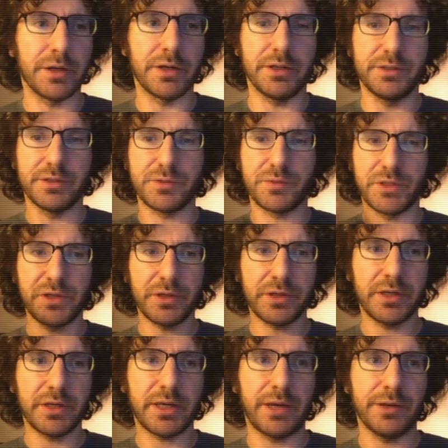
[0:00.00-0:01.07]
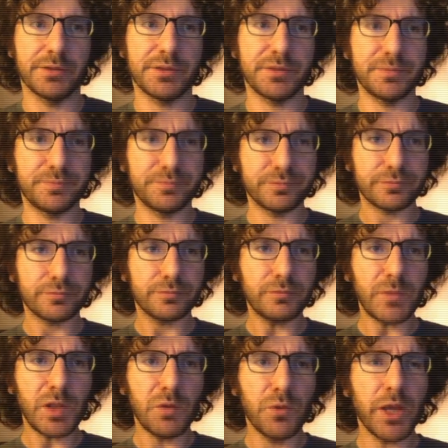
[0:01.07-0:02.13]
is we took the accounts,
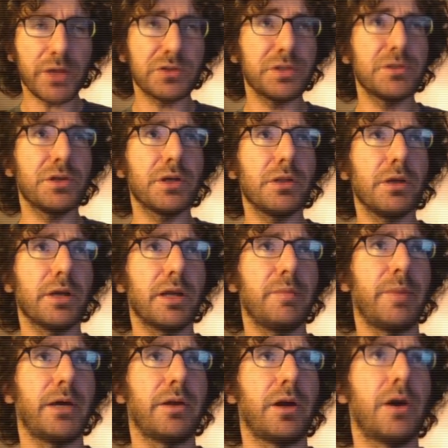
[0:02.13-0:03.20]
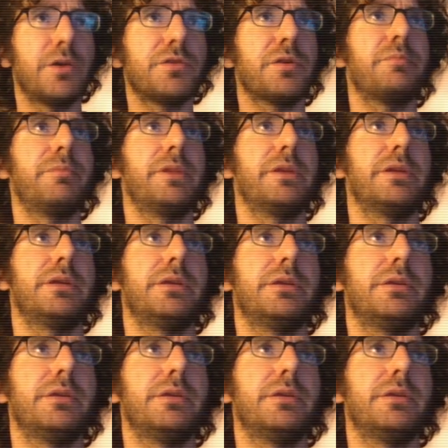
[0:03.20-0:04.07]
we actually took a look at about 100 million